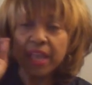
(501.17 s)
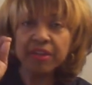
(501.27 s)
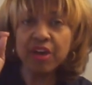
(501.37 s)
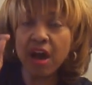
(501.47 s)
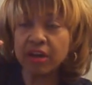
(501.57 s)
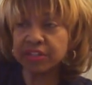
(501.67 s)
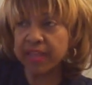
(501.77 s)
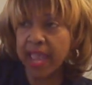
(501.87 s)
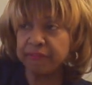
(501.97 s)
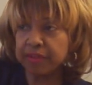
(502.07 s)
You
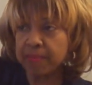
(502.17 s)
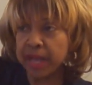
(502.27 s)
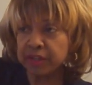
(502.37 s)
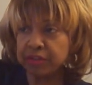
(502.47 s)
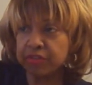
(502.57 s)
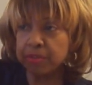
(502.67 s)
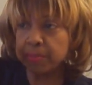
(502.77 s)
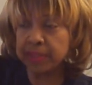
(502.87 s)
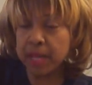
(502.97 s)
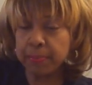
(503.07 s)
also have to monitor the
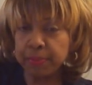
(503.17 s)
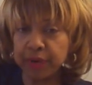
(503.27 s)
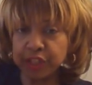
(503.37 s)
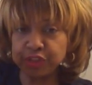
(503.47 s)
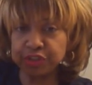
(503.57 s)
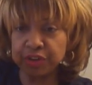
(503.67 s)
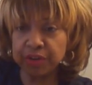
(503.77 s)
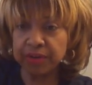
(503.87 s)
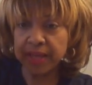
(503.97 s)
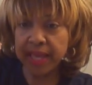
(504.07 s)
blood
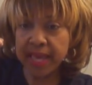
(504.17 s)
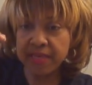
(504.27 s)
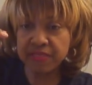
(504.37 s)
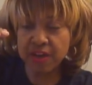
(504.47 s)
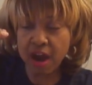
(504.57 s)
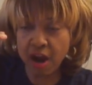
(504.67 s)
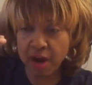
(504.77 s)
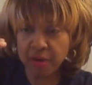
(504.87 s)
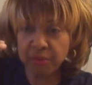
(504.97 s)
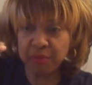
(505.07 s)
pressure and the
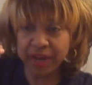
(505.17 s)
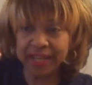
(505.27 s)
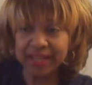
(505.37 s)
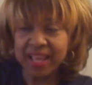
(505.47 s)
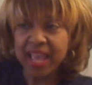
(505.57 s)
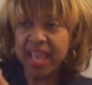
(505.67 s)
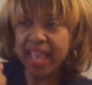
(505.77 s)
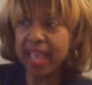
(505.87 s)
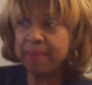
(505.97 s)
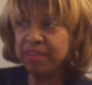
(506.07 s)
heart rate.
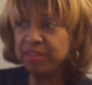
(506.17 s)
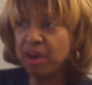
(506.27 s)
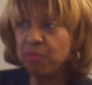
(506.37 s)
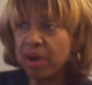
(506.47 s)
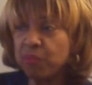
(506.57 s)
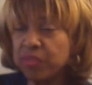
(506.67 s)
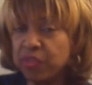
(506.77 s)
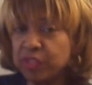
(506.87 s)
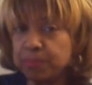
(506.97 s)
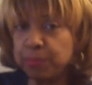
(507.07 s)
And you know what,
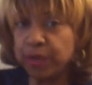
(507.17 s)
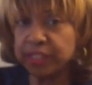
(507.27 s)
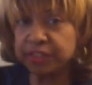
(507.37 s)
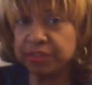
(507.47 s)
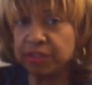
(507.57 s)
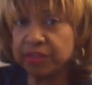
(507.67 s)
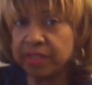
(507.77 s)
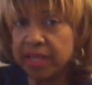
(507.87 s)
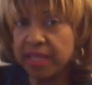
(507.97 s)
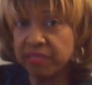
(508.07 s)
with those
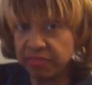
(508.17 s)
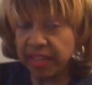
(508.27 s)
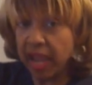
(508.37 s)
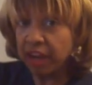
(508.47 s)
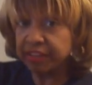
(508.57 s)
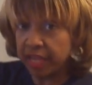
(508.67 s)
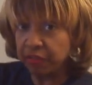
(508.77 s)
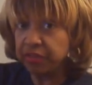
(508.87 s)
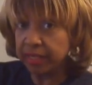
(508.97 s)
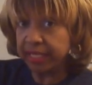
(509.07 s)
pressors, they are
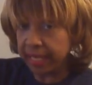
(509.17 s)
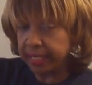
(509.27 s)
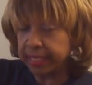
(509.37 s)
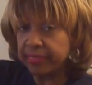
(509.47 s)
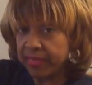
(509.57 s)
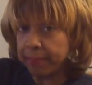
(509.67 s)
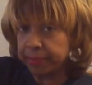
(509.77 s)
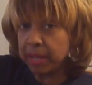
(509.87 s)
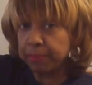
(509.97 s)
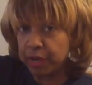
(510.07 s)
definitely going to get that
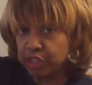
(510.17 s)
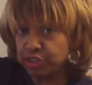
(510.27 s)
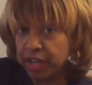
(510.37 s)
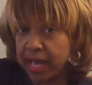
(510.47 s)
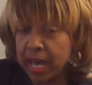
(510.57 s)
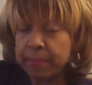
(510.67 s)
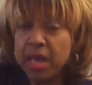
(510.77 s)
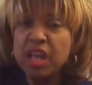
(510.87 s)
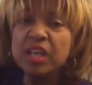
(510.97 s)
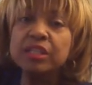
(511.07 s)
blood pressure up.
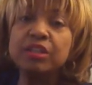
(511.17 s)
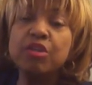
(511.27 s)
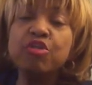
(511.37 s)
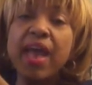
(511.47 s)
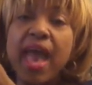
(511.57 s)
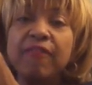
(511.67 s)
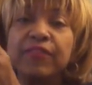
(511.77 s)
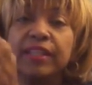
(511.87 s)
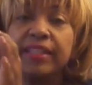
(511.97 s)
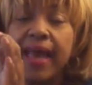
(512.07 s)
So you
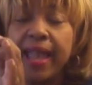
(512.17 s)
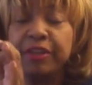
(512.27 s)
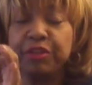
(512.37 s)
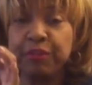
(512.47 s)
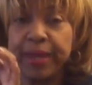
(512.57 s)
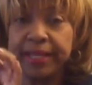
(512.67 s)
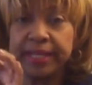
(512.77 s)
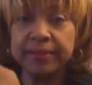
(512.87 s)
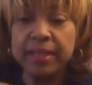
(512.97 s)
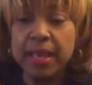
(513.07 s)
have to titrate it.